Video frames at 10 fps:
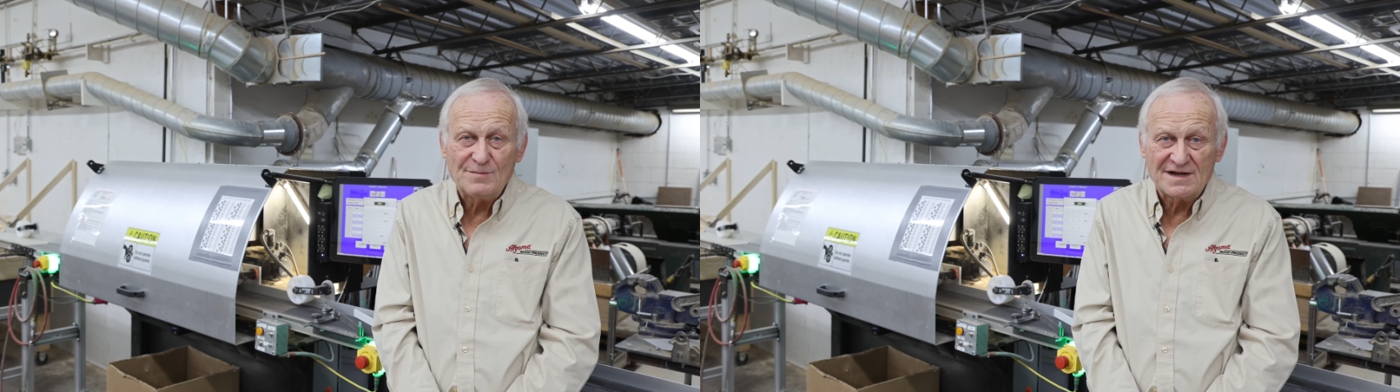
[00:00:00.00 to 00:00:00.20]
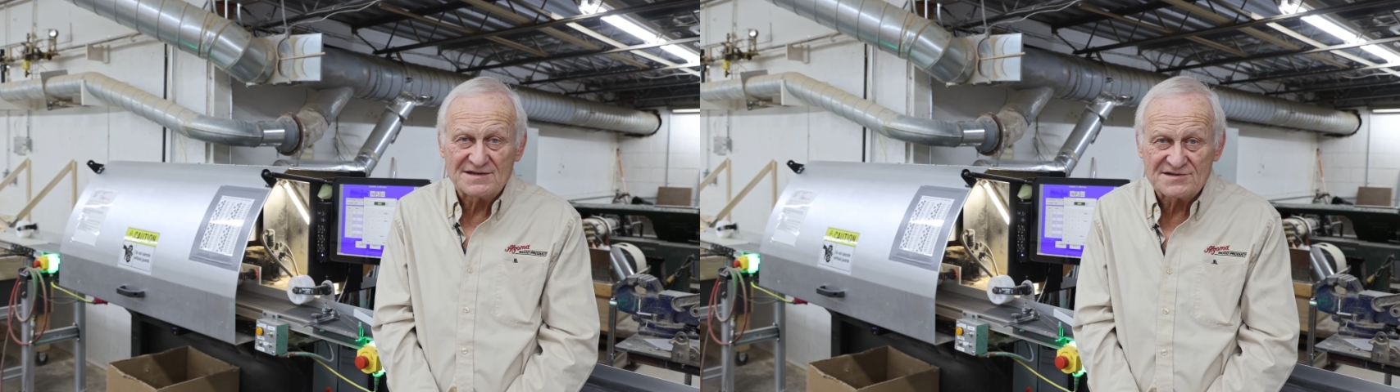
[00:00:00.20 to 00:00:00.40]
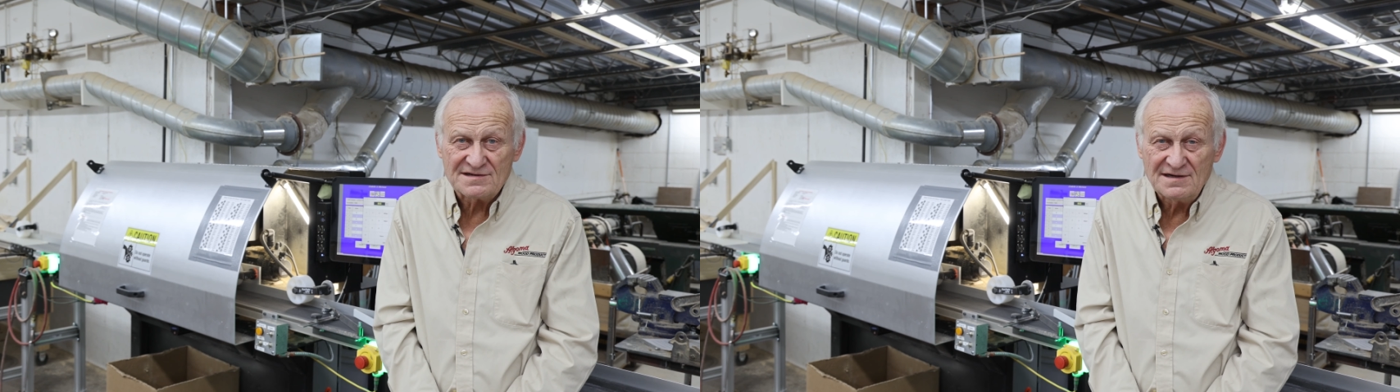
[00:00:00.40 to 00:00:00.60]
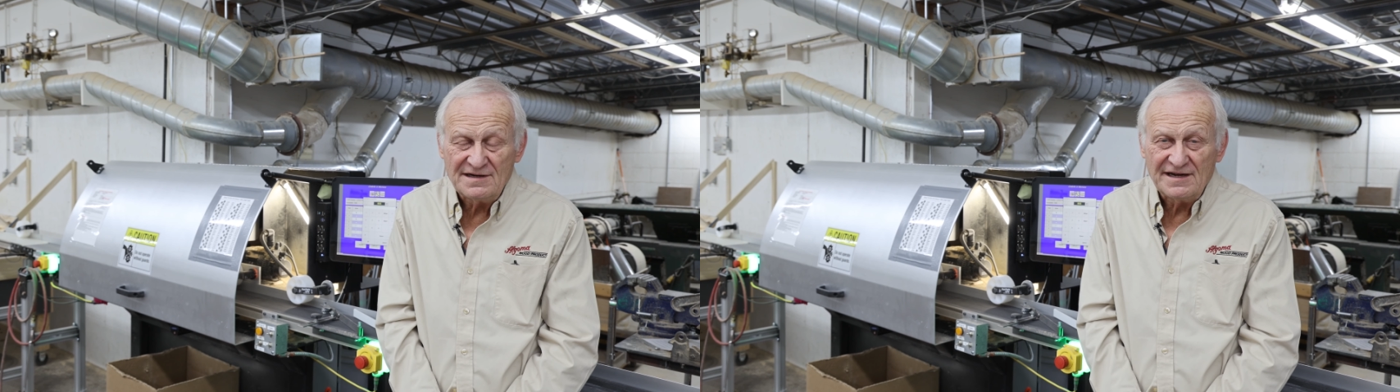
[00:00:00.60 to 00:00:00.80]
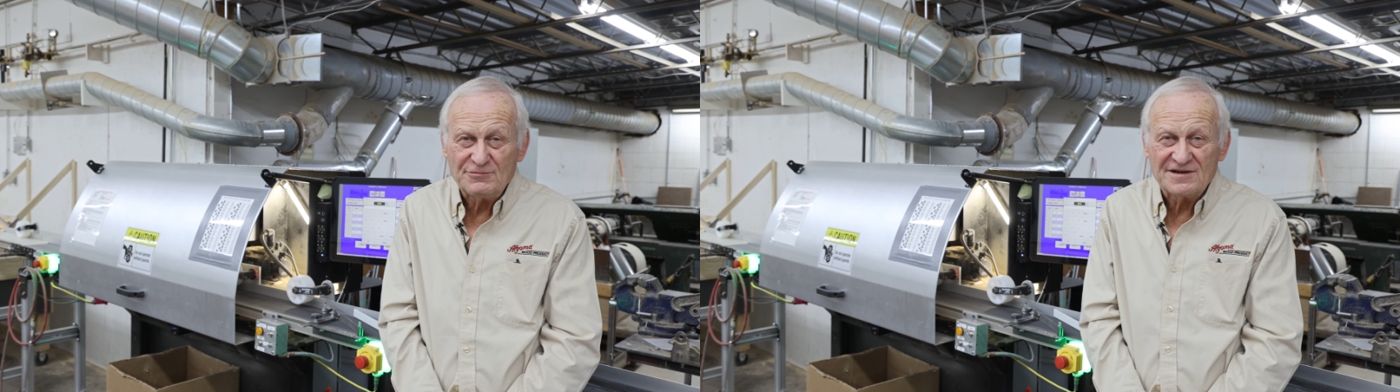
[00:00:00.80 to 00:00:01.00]
months,
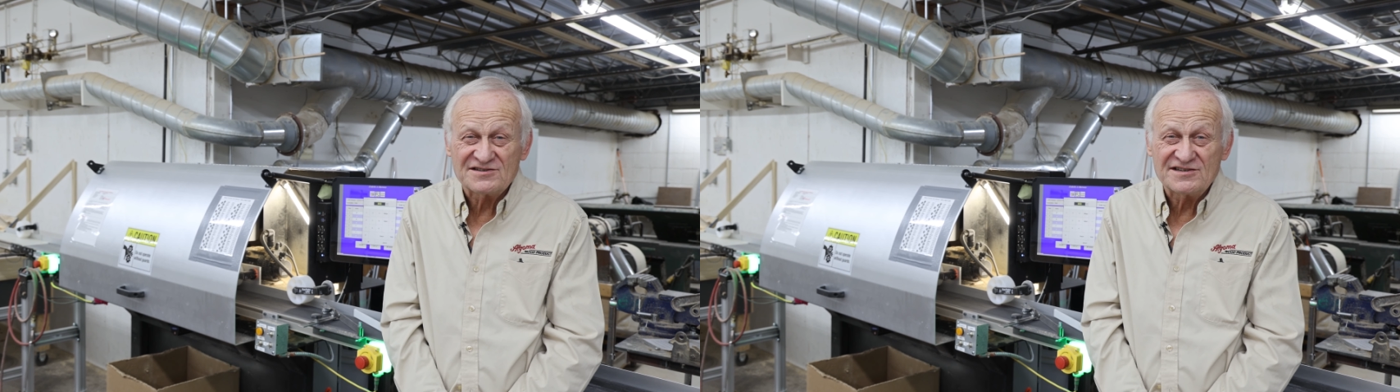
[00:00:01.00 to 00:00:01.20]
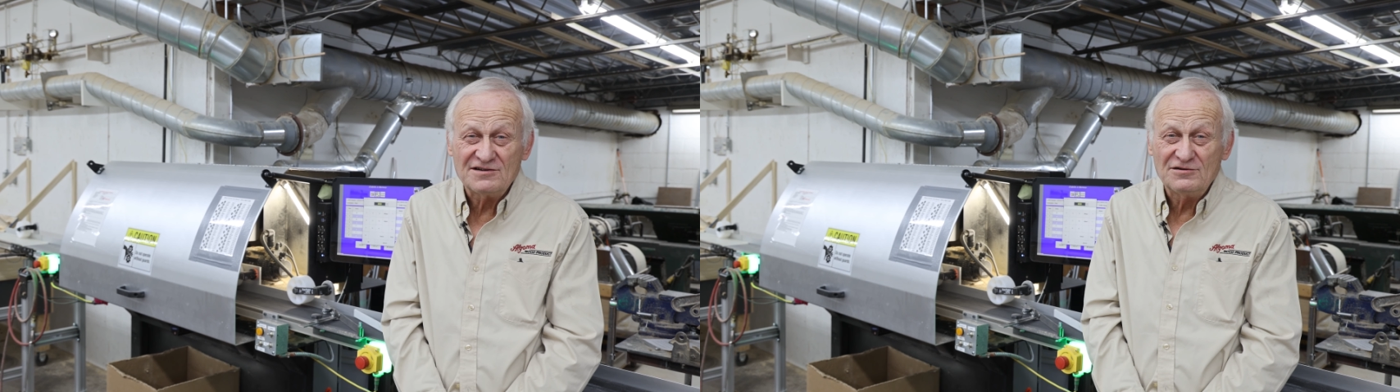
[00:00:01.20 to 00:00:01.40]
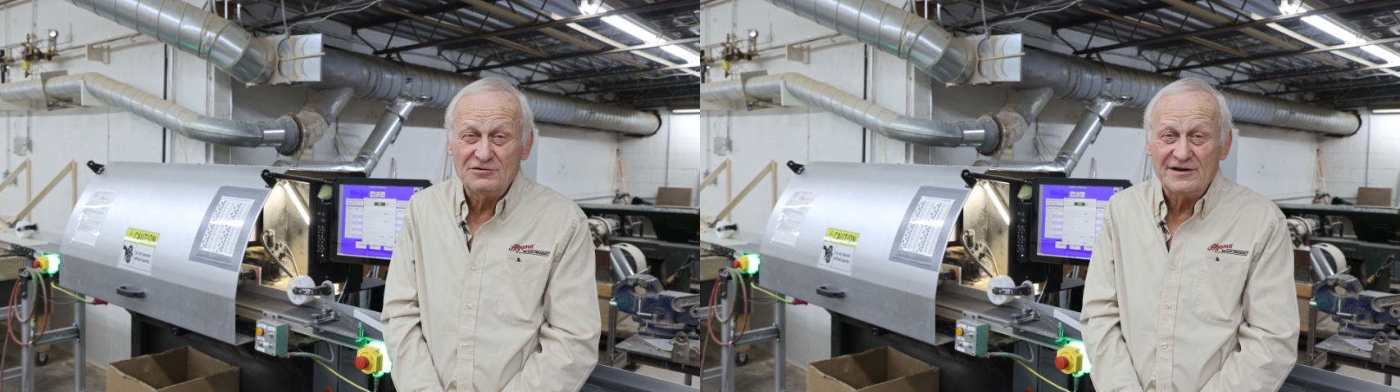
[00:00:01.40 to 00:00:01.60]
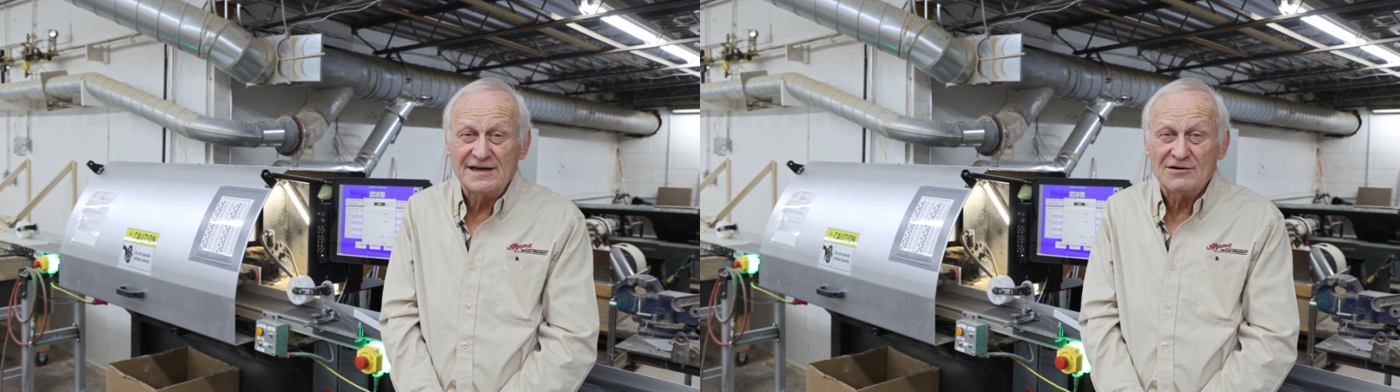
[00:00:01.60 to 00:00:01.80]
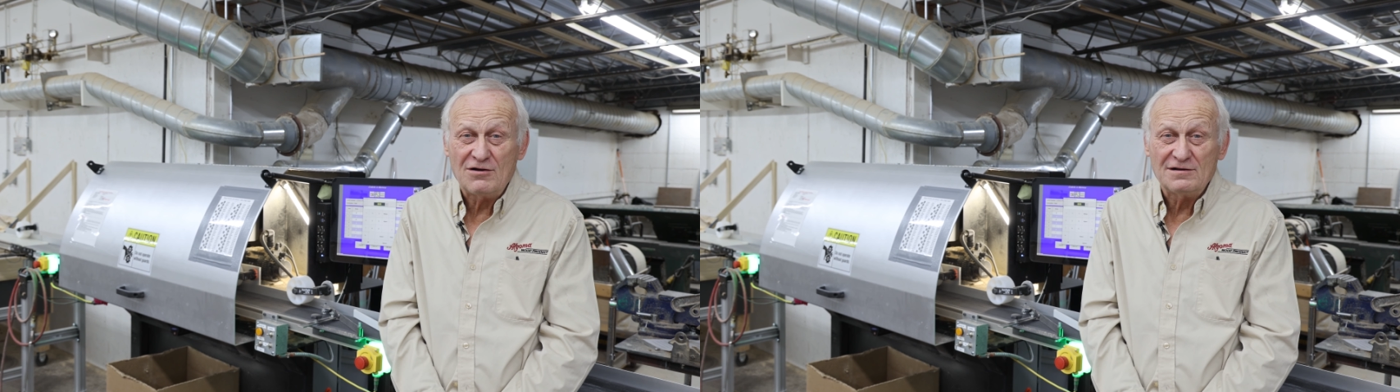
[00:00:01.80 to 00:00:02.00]
and we are still
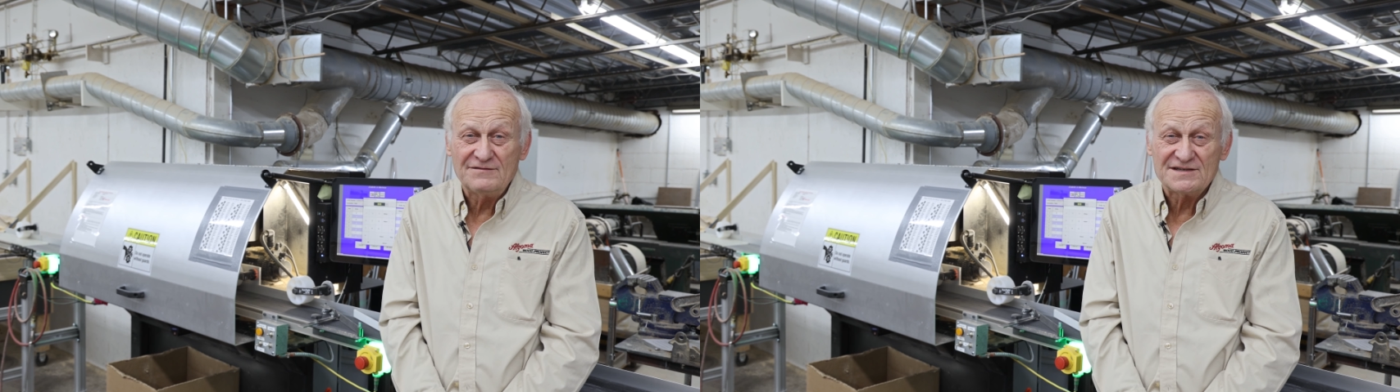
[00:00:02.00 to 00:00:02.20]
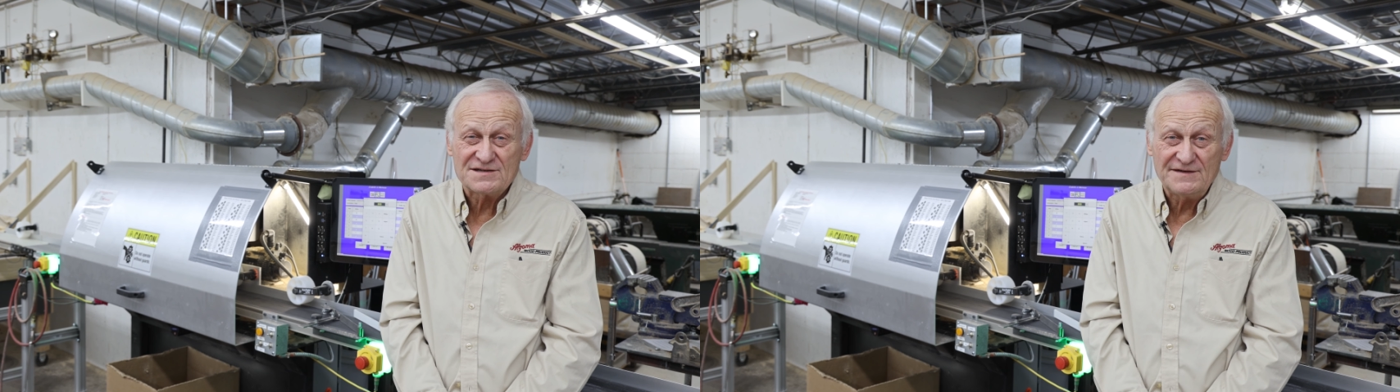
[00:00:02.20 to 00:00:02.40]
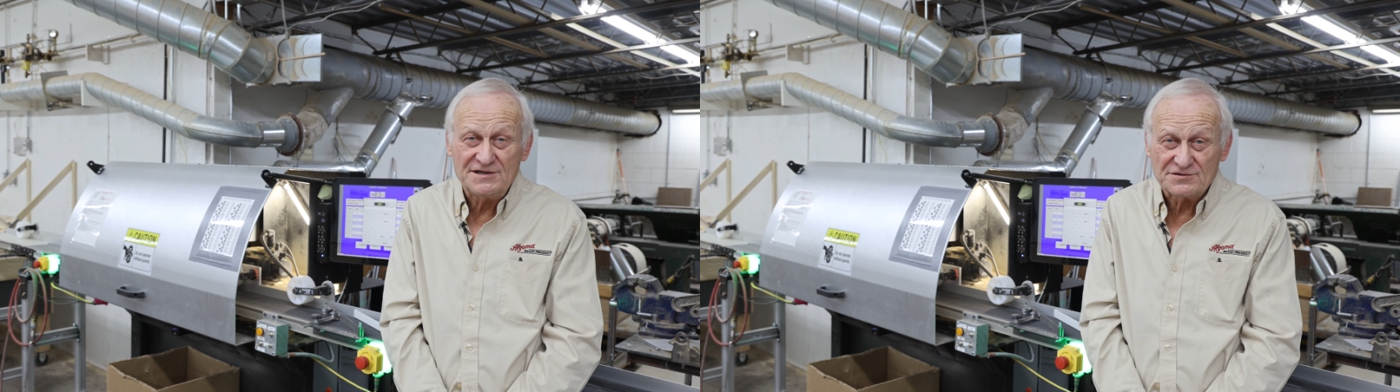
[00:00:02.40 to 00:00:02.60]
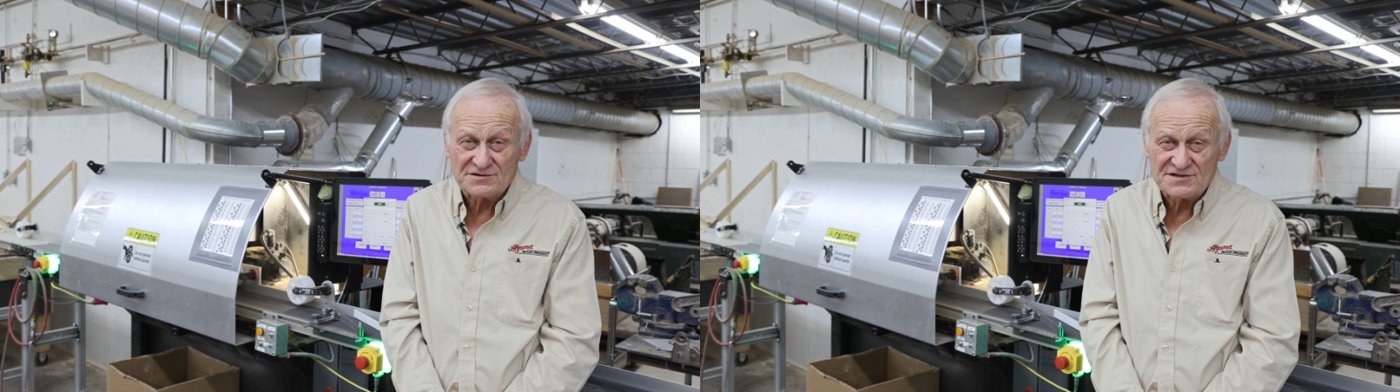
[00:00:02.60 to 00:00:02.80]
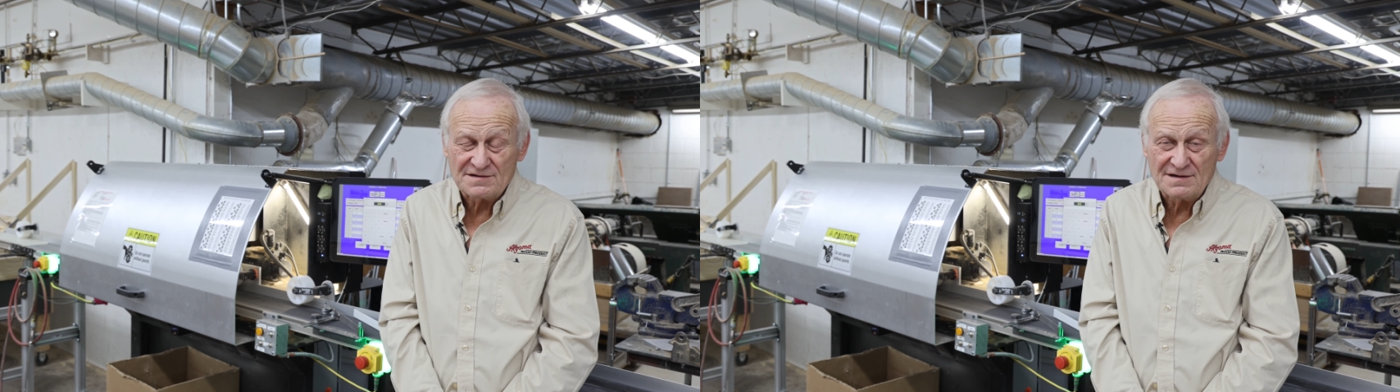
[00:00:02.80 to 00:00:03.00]
learning all of its
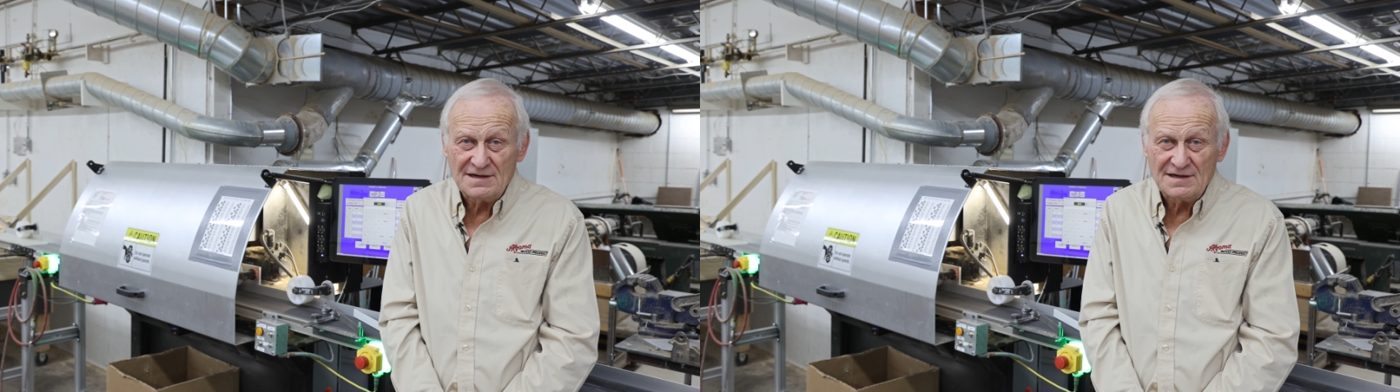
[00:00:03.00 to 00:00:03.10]
features.